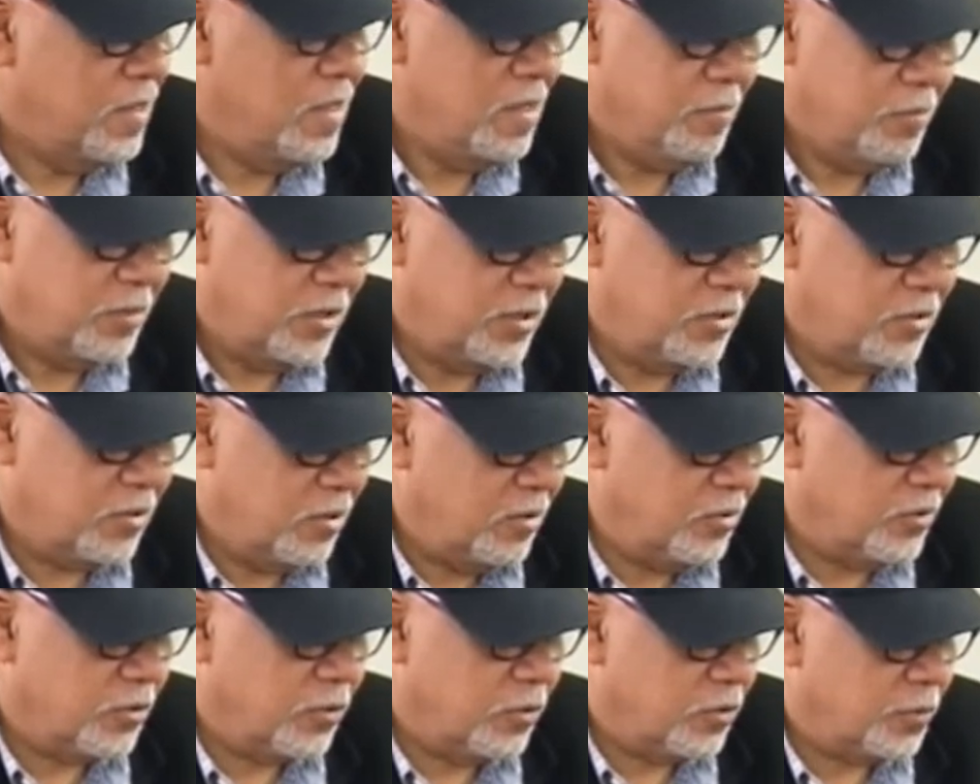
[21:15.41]
Yeah. But he's
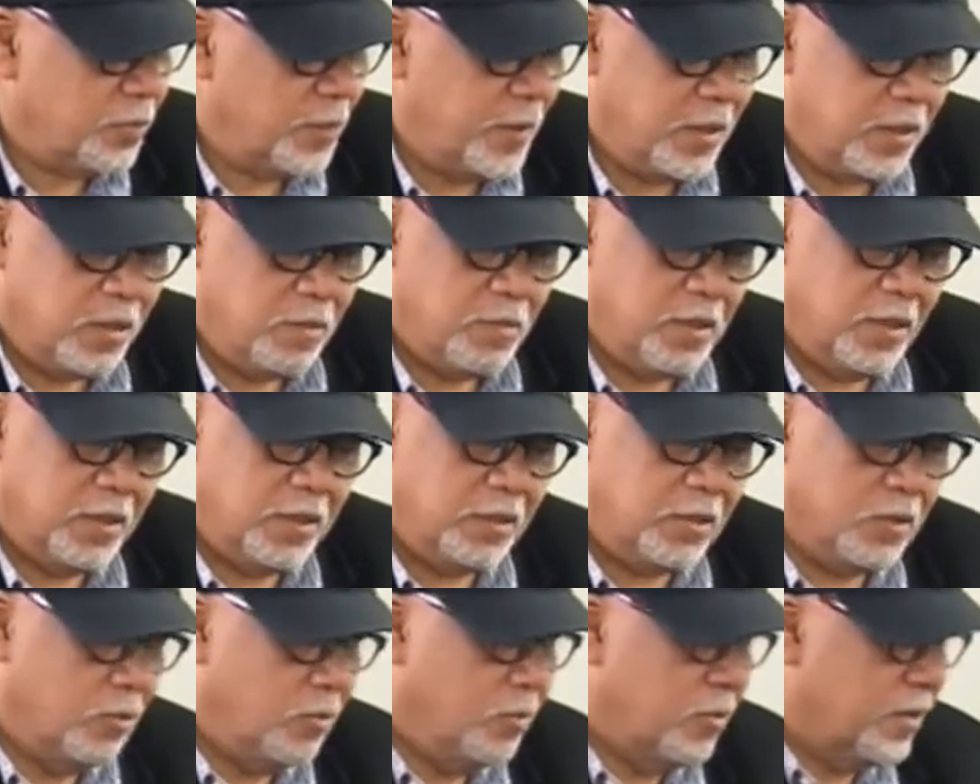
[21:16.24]
also spending money
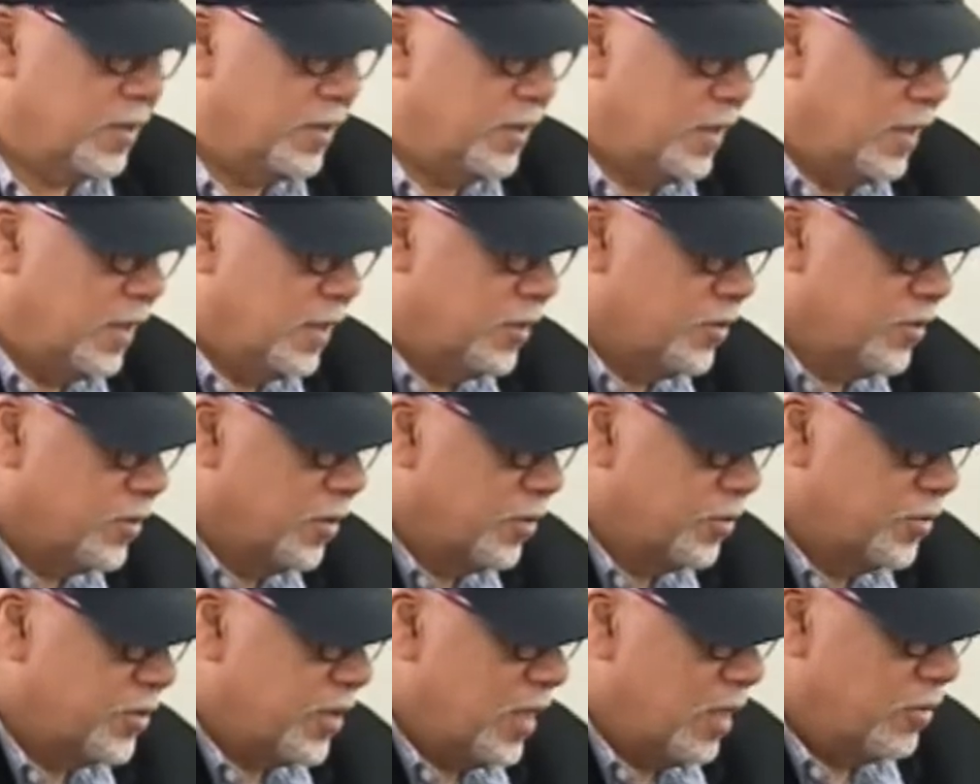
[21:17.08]
to organize
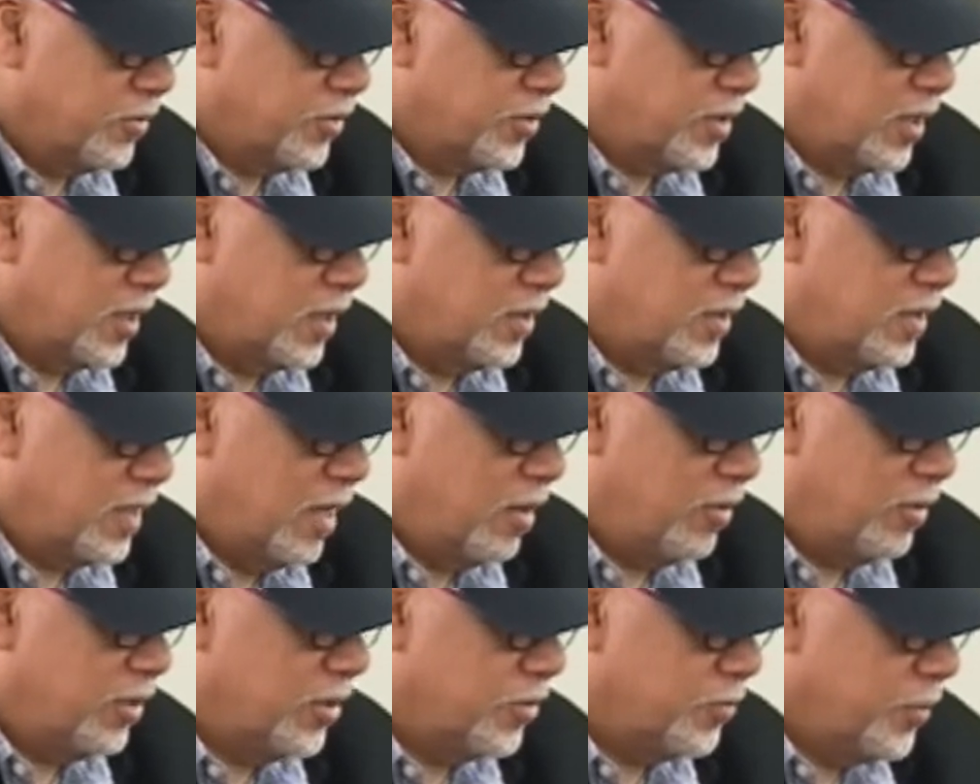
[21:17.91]
those downstate
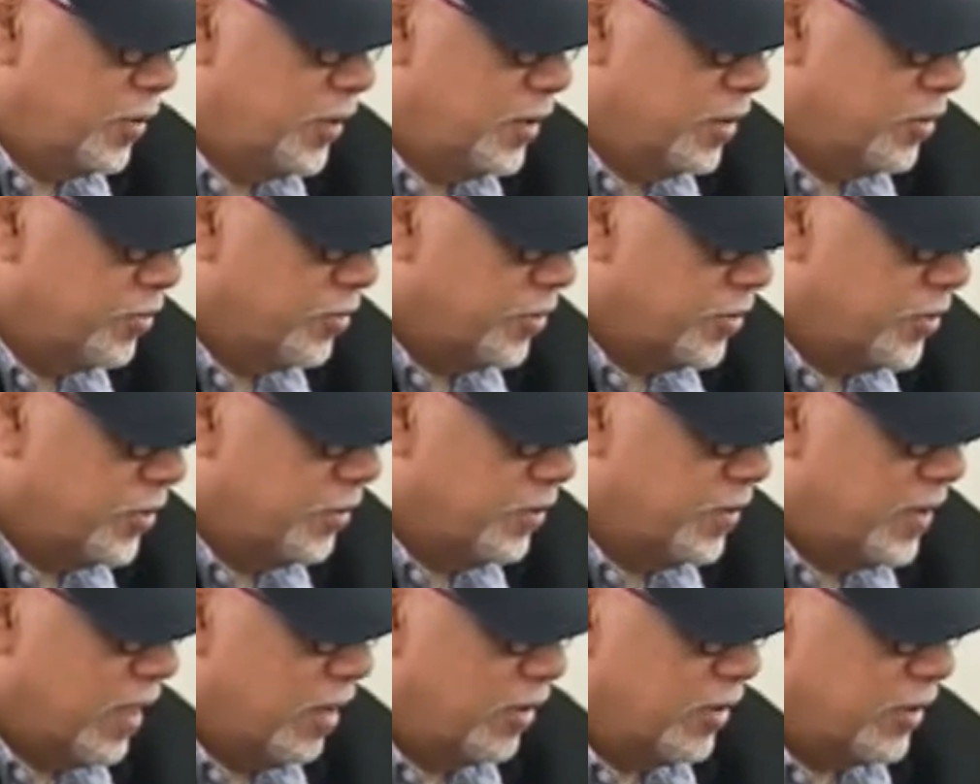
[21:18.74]
counties, 102
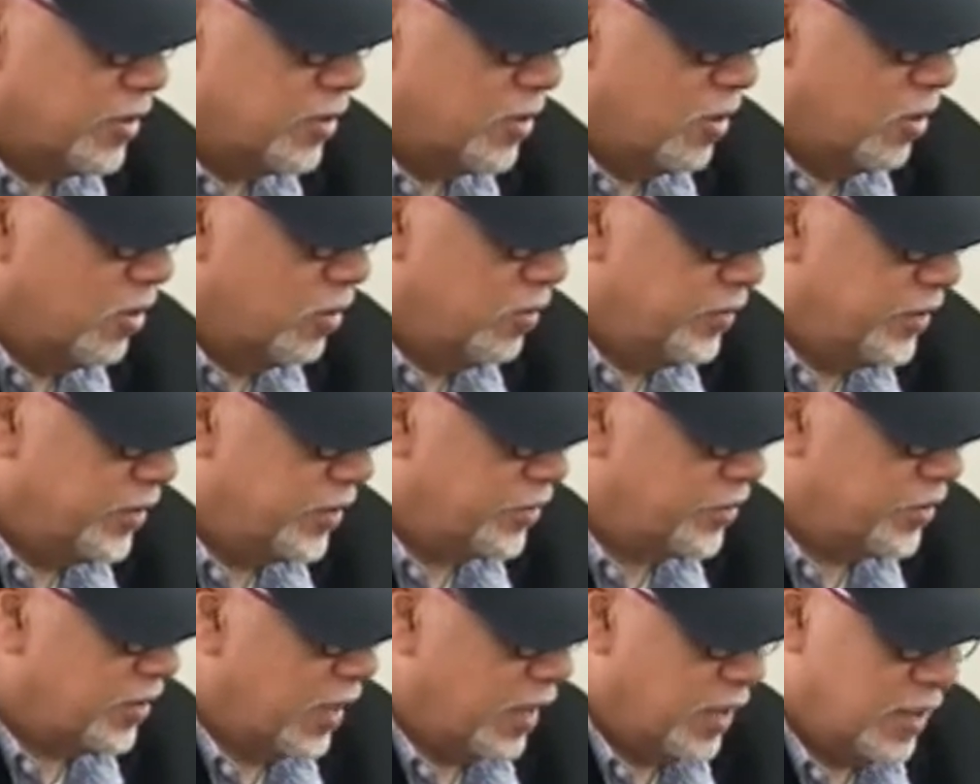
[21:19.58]
counties all over the
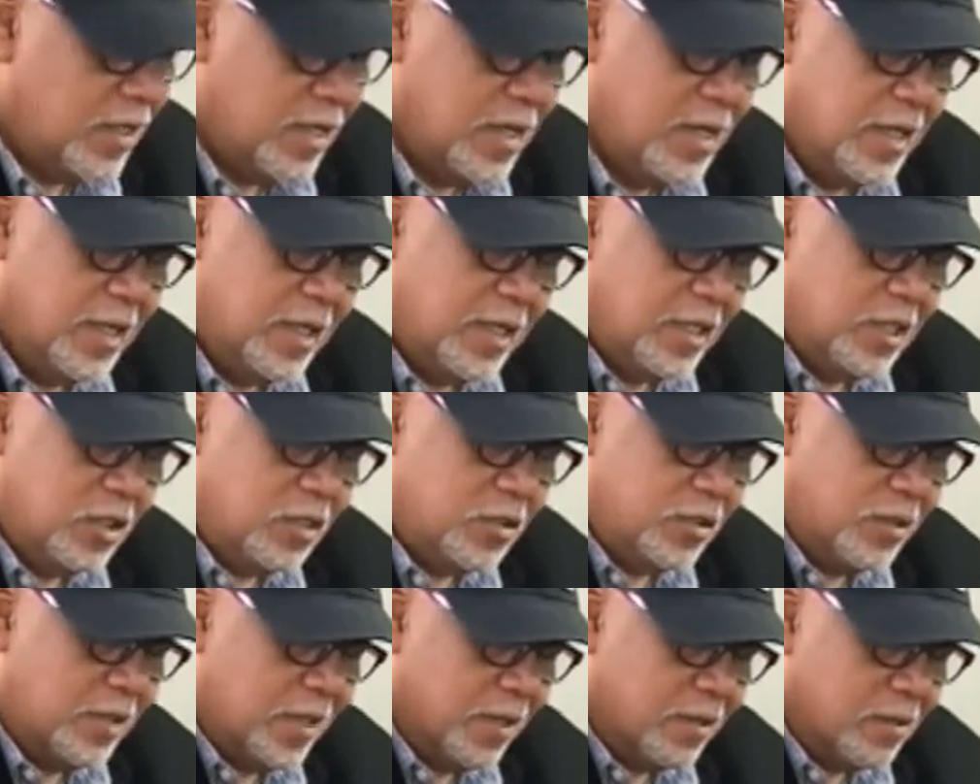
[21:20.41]
state.
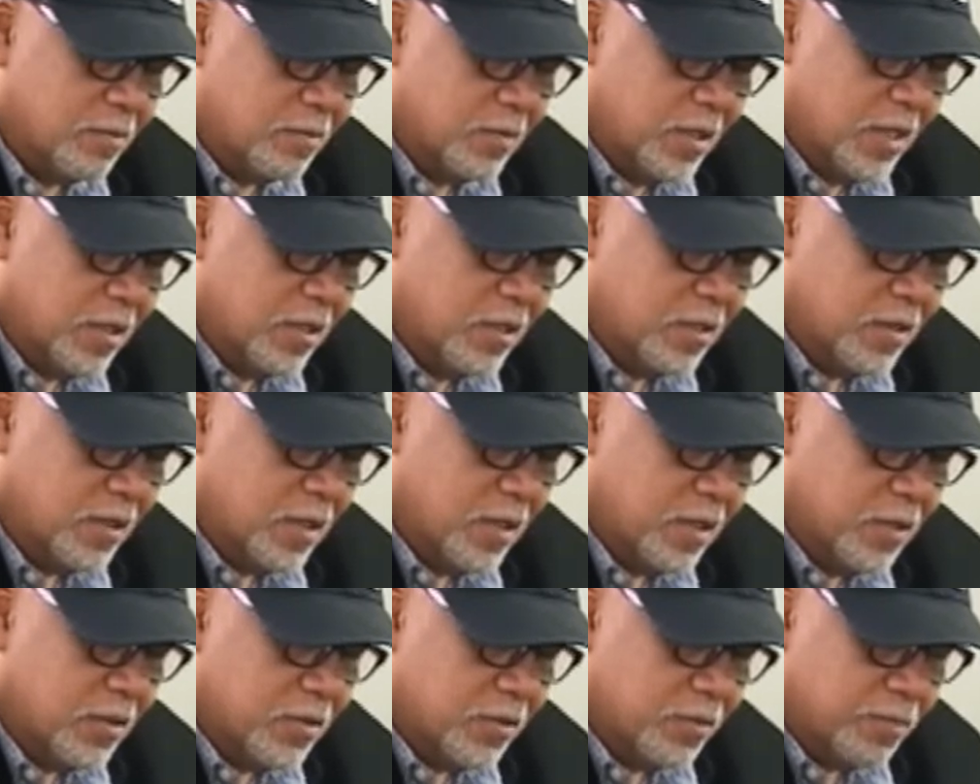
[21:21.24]
He's
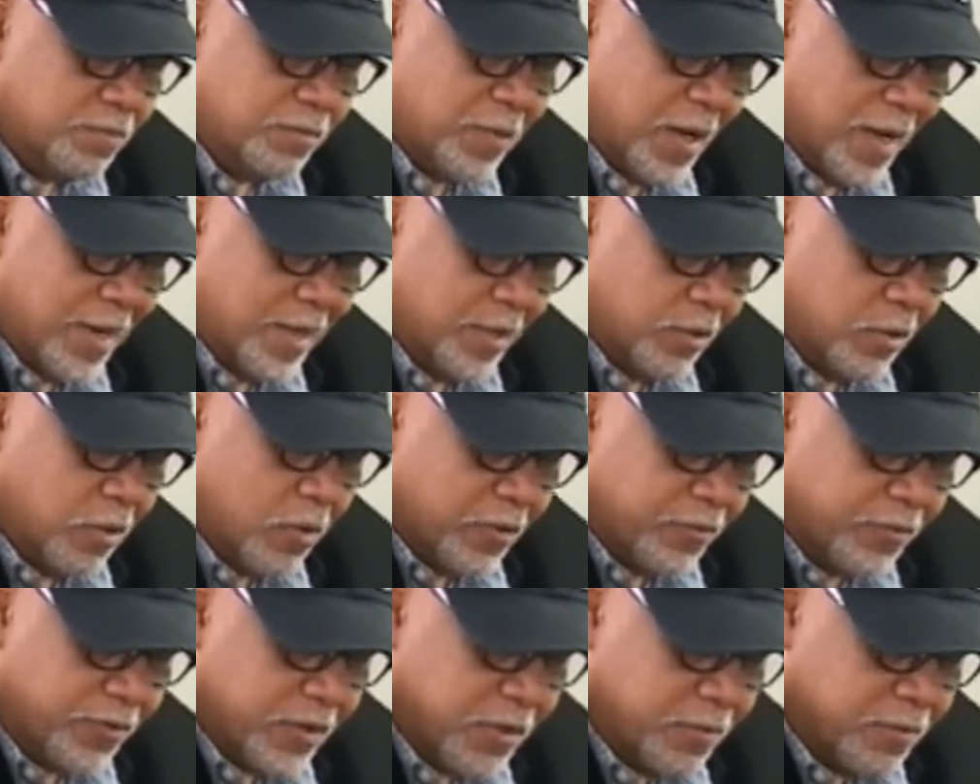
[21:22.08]
buying
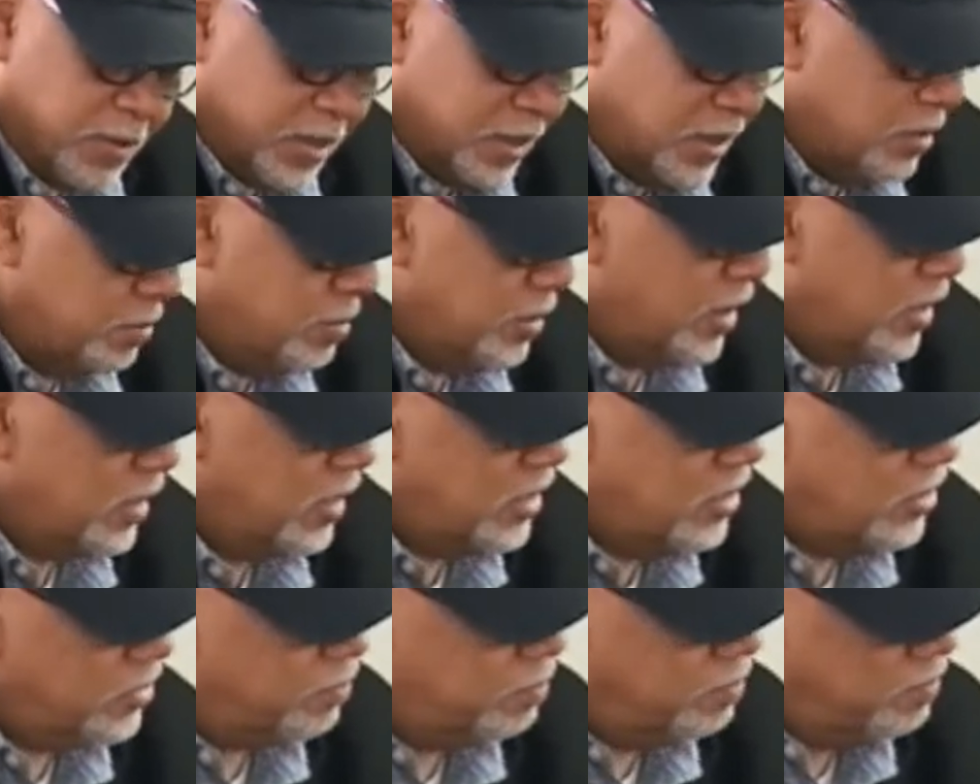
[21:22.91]
off committee men.
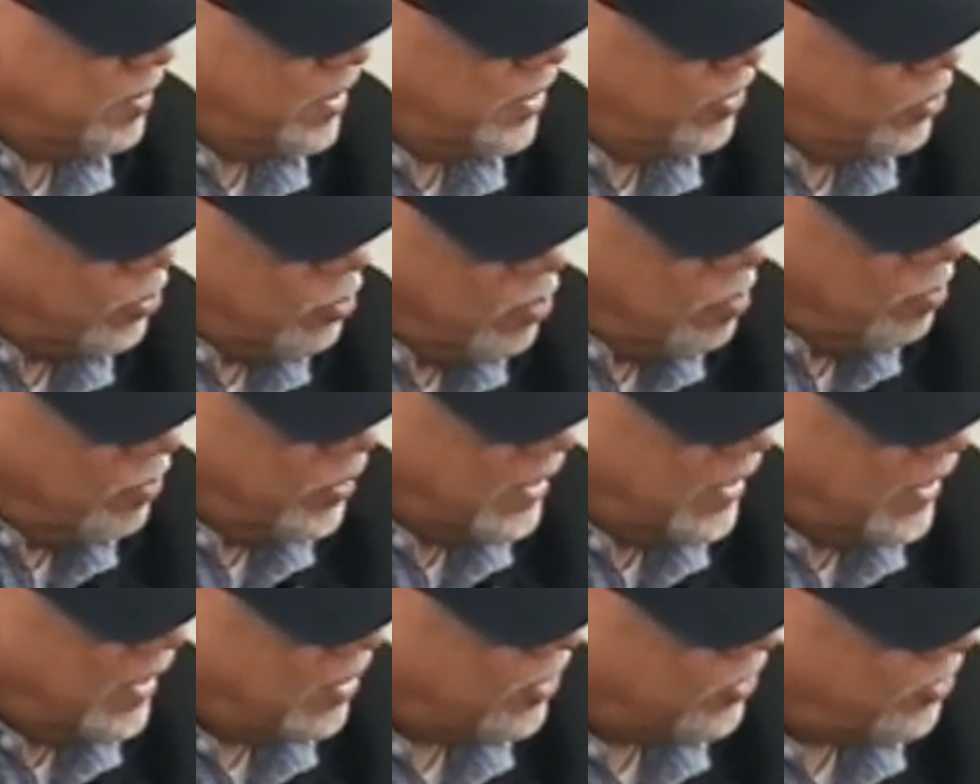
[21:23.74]
He's doing what
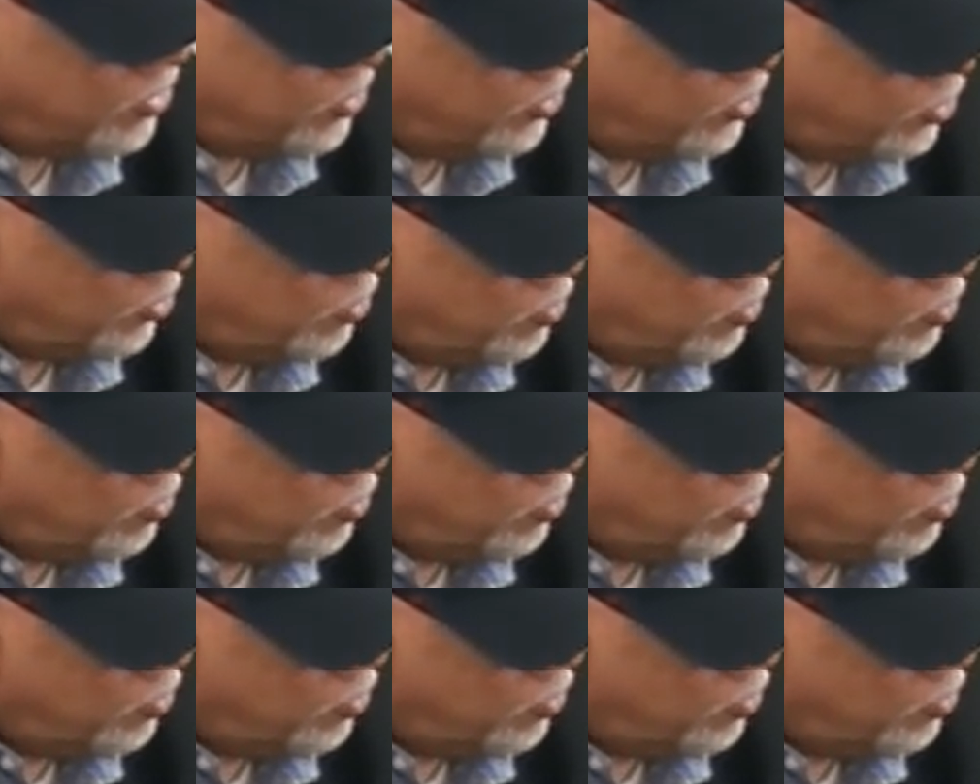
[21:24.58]
he has to do.